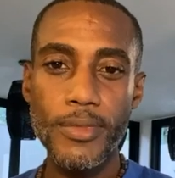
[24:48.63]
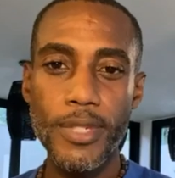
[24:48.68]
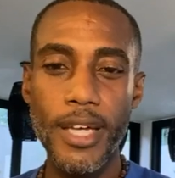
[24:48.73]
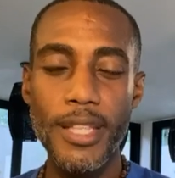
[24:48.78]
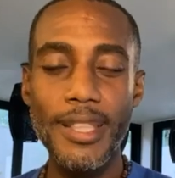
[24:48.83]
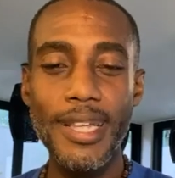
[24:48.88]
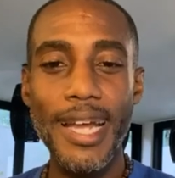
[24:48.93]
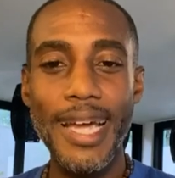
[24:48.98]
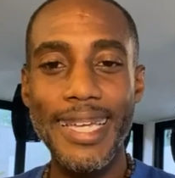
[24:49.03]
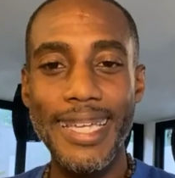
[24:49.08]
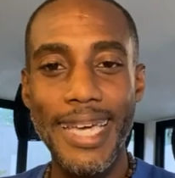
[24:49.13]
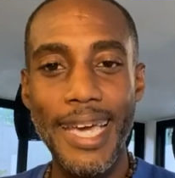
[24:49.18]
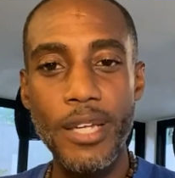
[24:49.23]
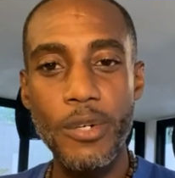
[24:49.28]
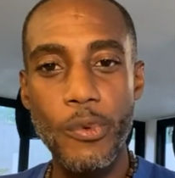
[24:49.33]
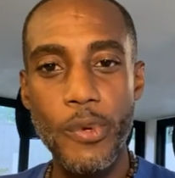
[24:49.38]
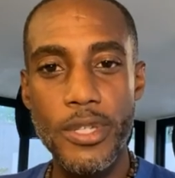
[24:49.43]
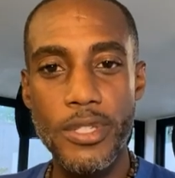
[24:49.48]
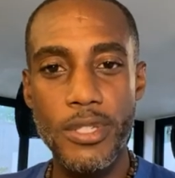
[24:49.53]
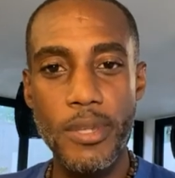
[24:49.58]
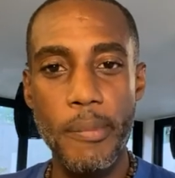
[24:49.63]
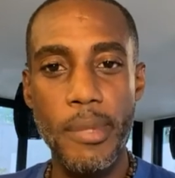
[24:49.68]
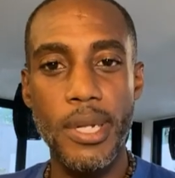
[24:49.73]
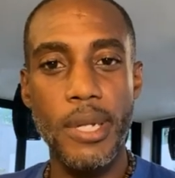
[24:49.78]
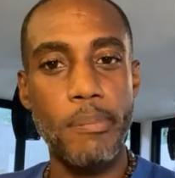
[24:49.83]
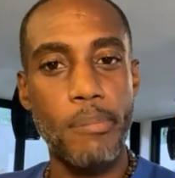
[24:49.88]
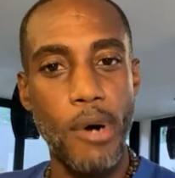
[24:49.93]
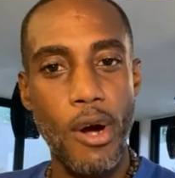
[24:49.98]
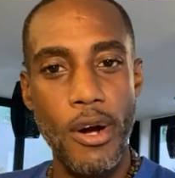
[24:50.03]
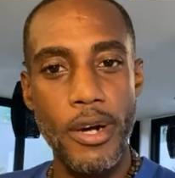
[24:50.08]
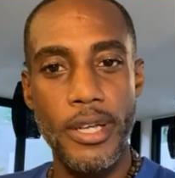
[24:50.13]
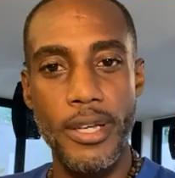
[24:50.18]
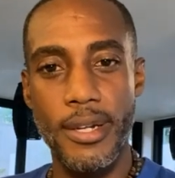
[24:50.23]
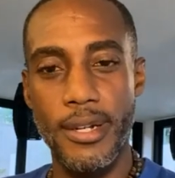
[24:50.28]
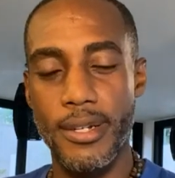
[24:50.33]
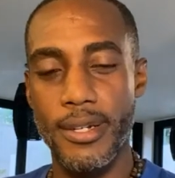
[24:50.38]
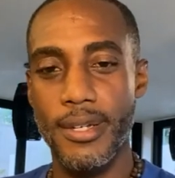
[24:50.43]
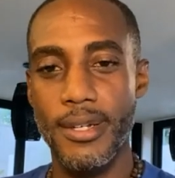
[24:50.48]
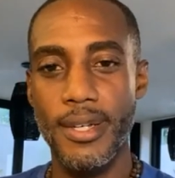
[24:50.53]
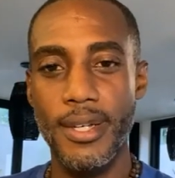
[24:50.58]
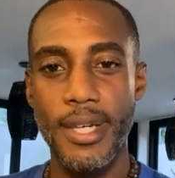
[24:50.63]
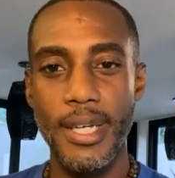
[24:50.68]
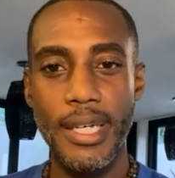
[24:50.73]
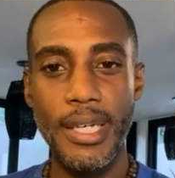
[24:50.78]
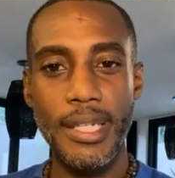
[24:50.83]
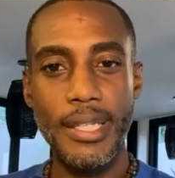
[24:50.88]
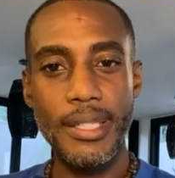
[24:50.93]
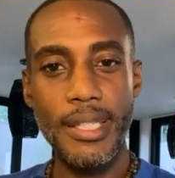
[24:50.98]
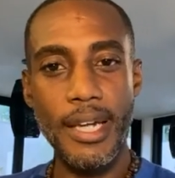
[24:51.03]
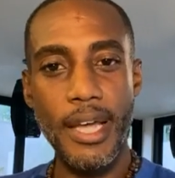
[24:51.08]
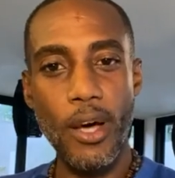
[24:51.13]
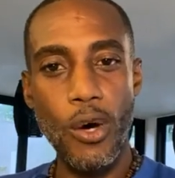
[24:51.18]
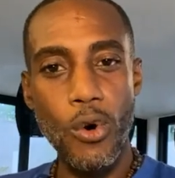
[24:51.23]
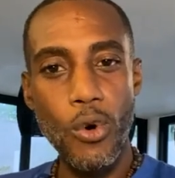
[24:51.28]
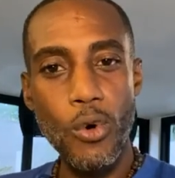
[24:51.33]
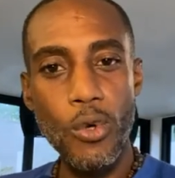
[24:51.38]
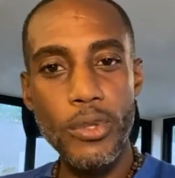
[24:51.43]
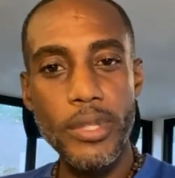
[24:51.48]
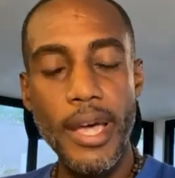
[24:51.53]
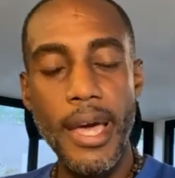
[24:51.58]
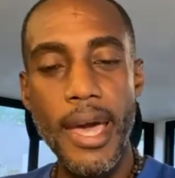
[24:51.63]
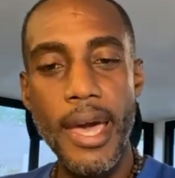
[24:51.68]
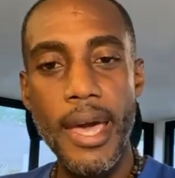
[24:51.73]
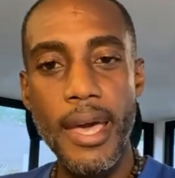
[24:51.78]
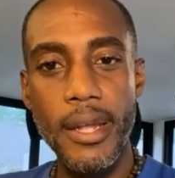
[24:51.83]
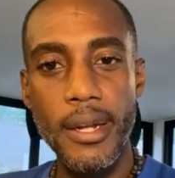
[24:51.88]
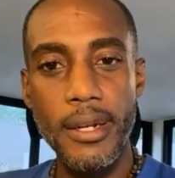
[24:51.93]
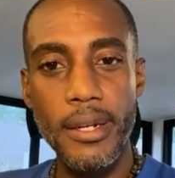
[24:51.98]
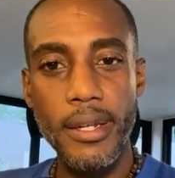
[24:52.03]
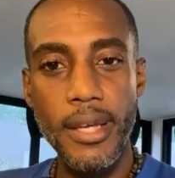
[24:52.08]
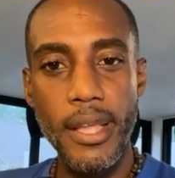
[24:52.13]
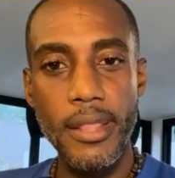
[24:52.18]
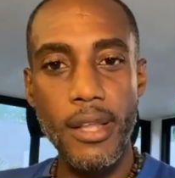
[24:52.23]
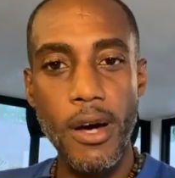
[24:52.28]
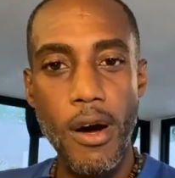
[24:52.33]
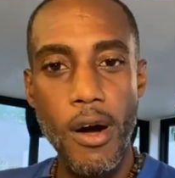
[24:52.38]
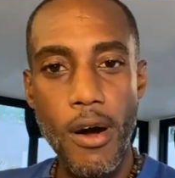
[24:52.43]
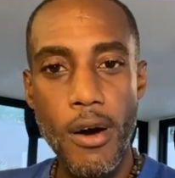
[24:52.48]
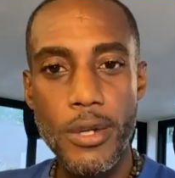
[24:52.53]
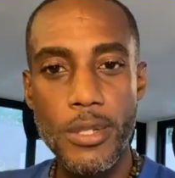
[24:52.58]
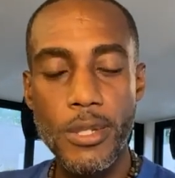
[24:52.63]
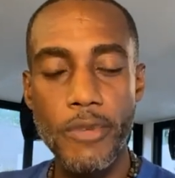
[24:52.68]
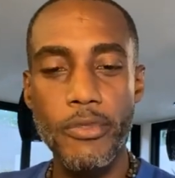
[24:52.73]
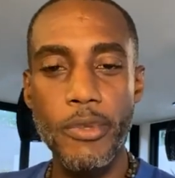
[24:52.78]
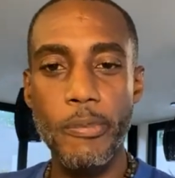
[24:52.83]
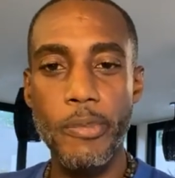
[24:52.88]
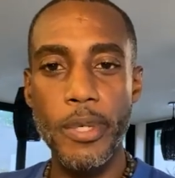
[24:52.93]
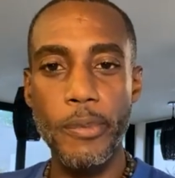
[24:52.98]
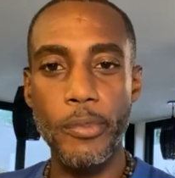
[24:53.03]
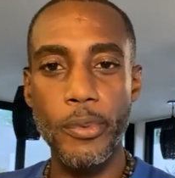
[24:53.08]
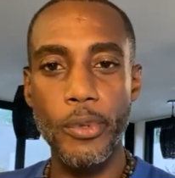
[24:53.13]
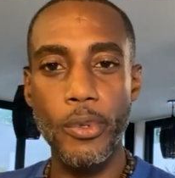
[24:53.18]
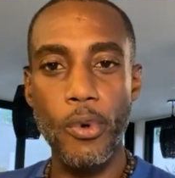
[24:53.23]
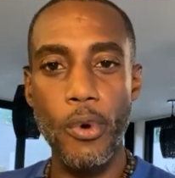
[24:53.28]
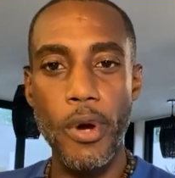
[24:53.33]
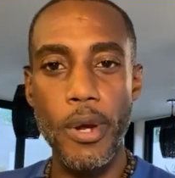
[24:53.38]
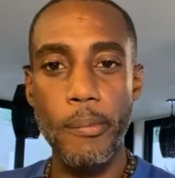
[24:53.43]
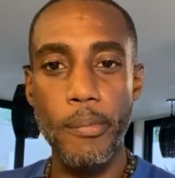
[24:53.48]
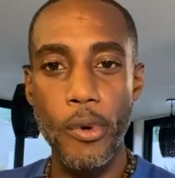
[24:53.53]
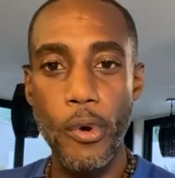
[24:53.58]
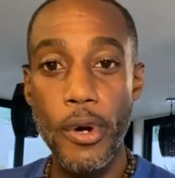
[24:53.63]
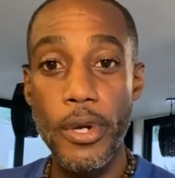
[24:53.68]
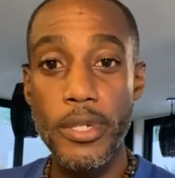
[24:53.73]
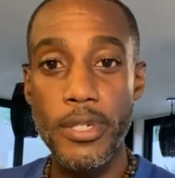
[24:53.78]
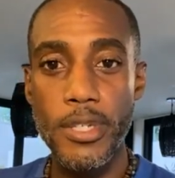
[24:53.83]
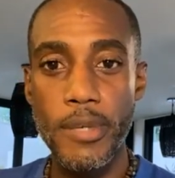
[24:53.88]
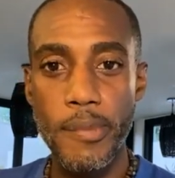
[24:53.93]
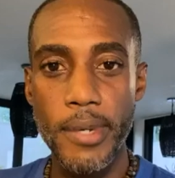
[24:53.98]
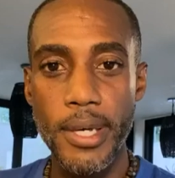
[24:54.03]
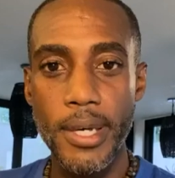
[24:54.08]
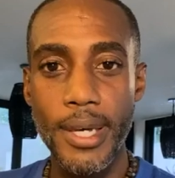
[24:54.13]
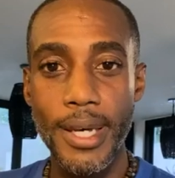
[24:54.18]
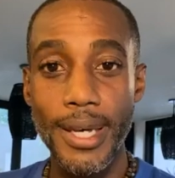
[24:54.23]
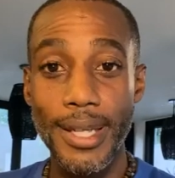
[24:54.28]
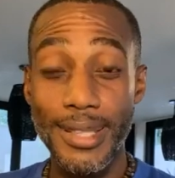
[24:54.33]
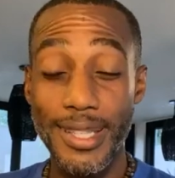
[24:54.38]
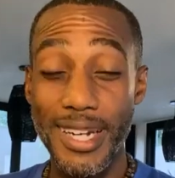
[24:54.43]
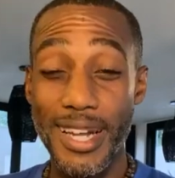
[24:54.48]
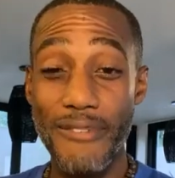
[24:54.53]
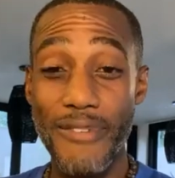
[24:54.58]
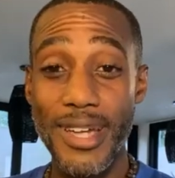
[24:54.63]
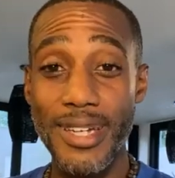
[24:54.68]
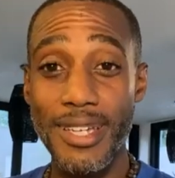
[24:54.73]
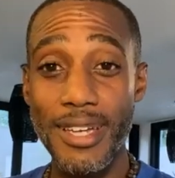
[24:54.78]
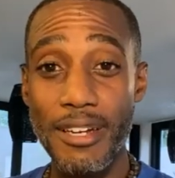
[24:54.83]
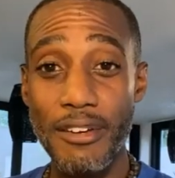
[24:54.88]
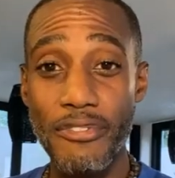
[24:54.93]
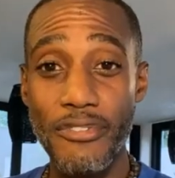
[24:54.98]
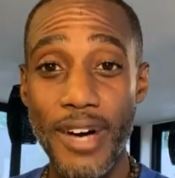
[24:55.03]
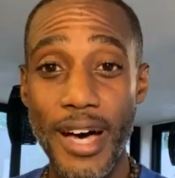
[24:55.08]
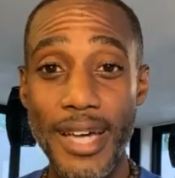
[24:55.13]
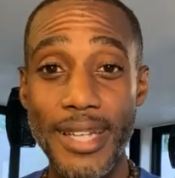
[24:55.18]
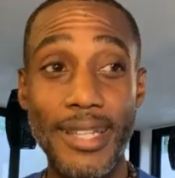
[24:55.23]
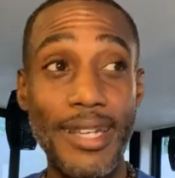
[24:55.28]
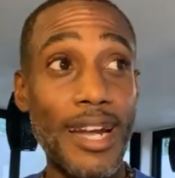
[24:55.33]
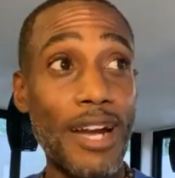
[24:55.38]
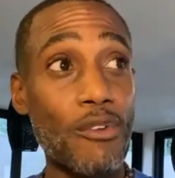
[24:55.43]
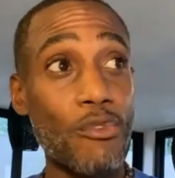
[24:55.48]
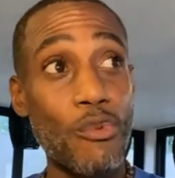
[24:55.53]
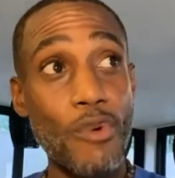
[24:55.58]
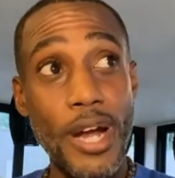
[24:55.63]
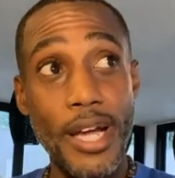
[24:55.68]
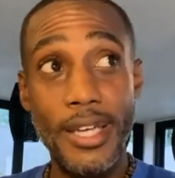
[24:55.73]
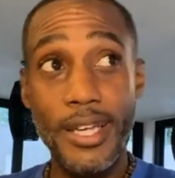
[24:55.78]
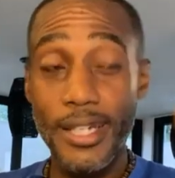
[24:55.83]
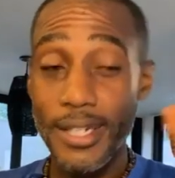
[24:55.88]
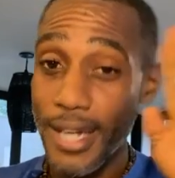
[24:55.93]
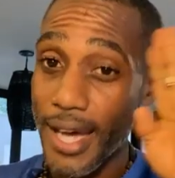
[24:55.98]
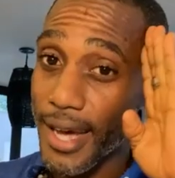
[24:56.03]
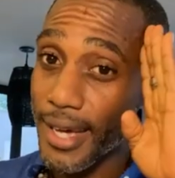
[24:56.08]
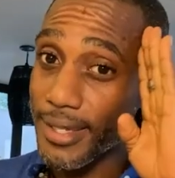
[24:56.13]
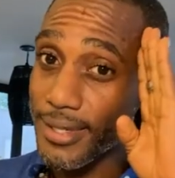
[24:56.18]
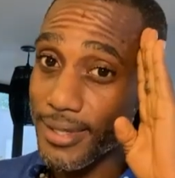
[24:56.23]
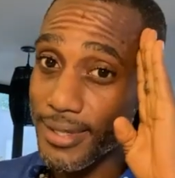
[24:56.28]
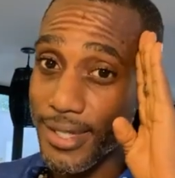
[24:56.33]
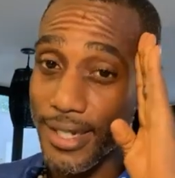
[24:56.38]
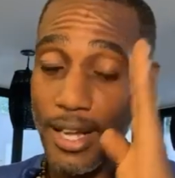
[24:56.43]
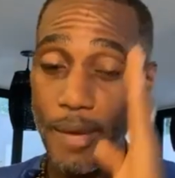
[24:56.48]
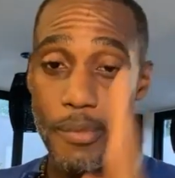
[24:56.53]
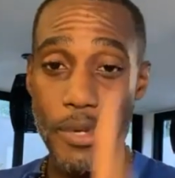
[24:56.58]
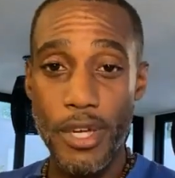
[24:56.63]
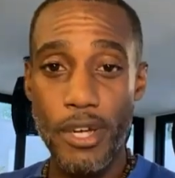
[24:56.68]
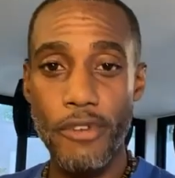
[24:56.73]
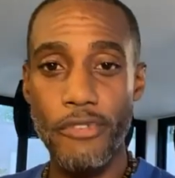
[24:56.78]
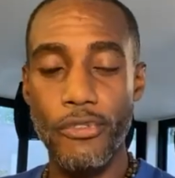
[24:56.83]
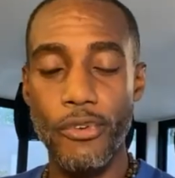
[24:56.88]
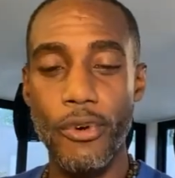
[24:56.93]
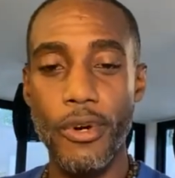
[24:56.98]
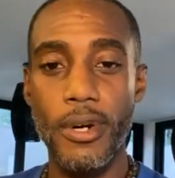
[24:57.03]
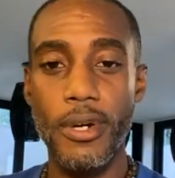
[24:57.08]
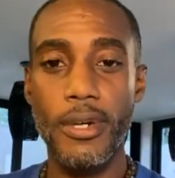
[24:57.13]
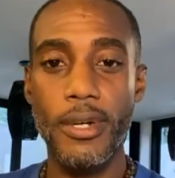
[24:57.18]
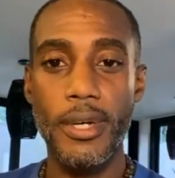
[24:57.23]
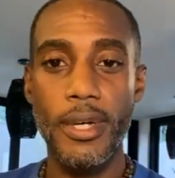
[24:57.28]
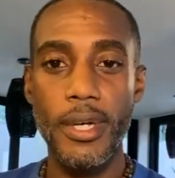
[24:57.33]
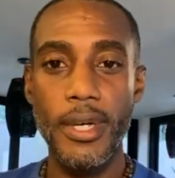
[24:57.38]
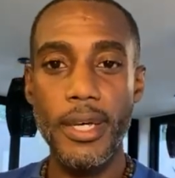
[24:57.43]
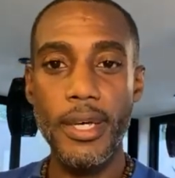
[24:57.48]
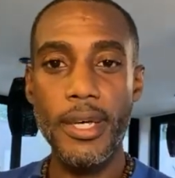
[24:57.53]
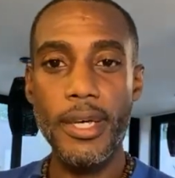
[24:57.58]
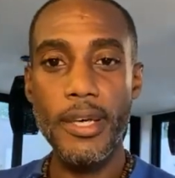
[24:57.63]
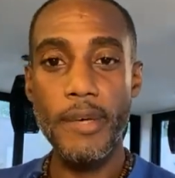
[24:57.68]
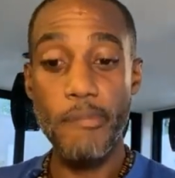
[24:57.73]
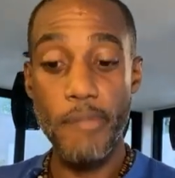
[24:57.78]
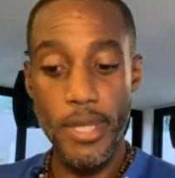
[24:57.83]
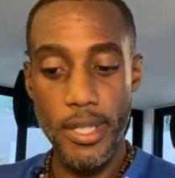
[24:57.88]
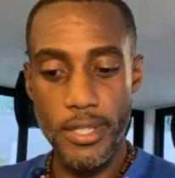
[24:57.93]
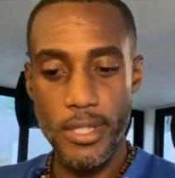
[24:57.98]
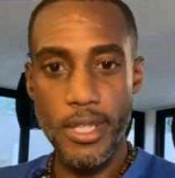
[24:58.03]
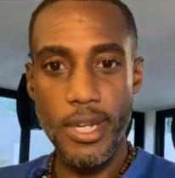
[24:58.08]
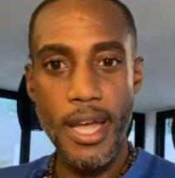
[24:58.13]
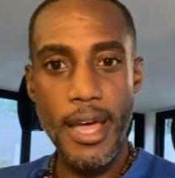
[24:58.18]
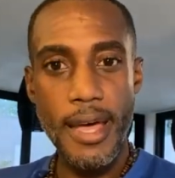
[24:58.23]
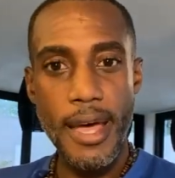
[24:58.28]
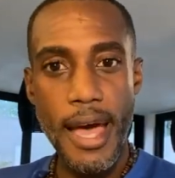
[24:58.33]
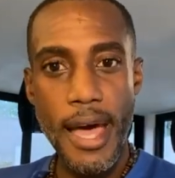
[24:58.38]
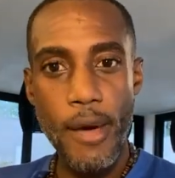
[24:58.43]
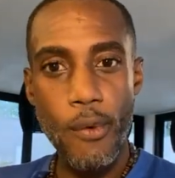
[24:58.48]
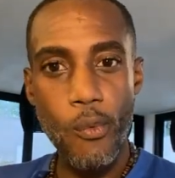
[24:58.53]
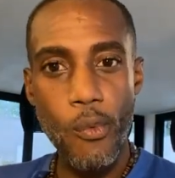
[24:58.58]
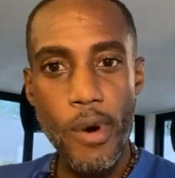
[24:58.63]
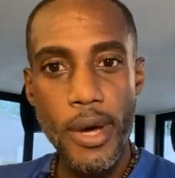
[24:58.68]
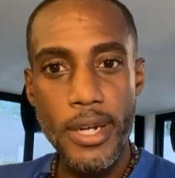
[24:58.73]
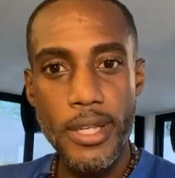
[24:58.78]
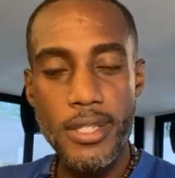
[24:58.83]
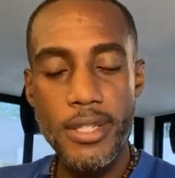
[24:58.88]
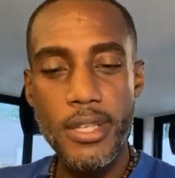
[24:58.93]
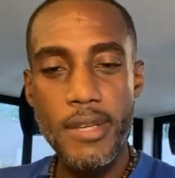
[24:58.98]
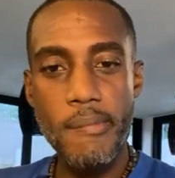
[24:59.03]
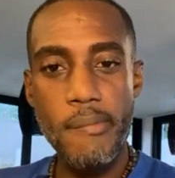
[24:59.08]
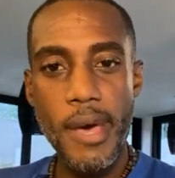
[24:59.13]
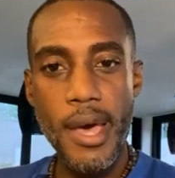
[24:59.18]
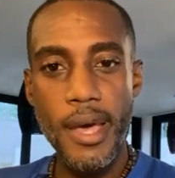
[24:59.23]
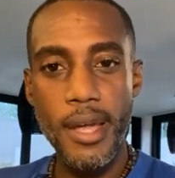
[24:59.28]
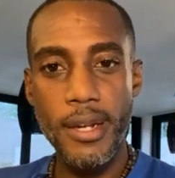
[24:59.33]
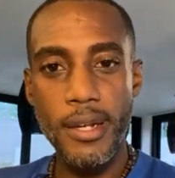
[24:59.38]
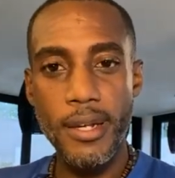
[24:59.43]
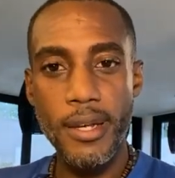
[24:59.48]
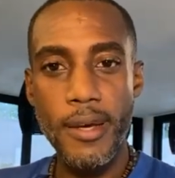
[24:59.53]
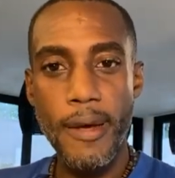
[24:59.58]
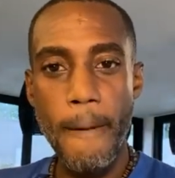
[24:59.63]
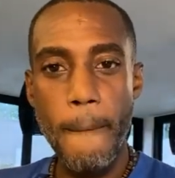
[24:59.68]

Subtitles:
that I gain wisdom and impart it. that I hold the hand and the hearts of the people who are important to me, that I've identified, that I recognize that I'm here for. It means that I want to see men